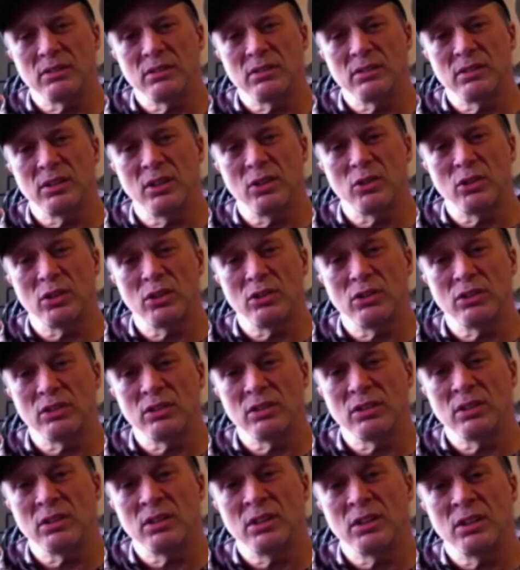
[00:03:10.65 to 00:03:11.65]
go along,
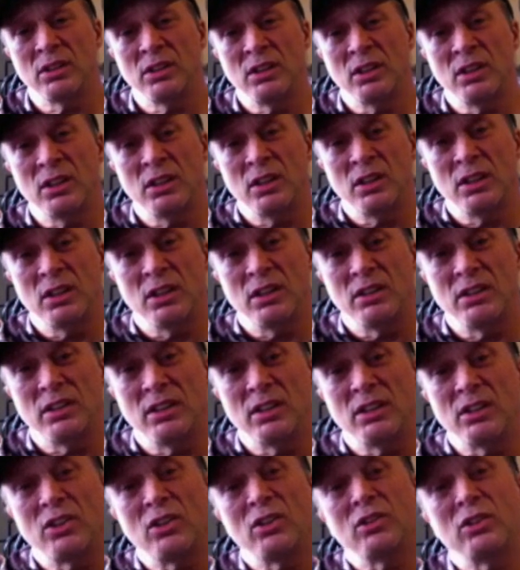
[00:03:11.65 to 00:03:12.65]
and then
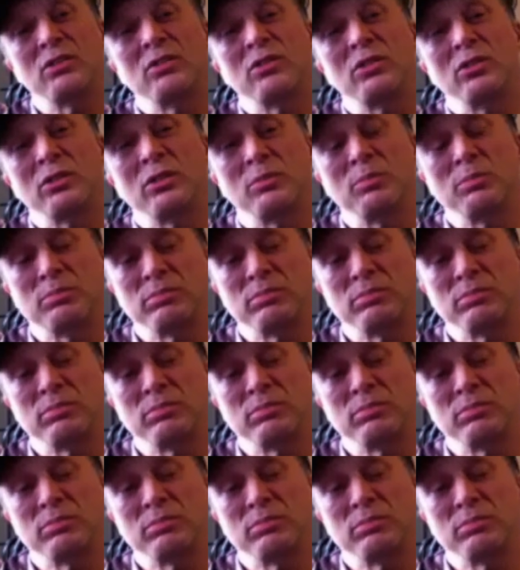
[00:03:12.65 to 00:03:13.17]
I got sort of